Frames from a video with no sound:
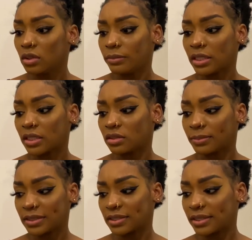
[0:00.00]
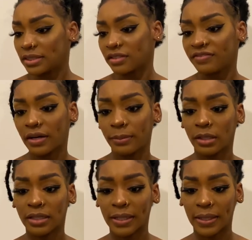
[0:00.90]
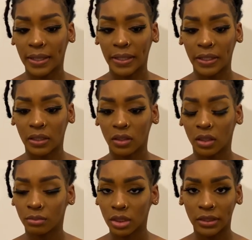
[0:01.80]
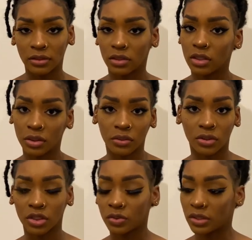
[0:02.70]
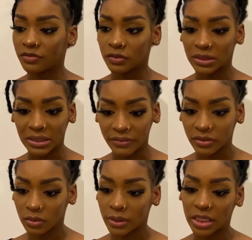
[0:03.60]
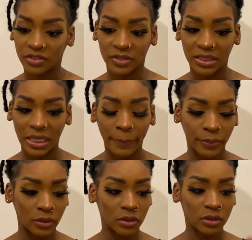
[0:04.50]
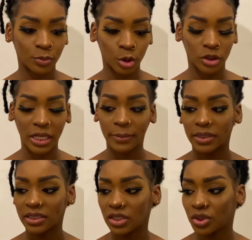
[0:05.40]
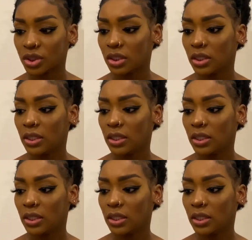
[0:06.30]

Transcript: because muslin is a fabric that I am constantly using 24/7, whether it's for samples, prototypes, etc.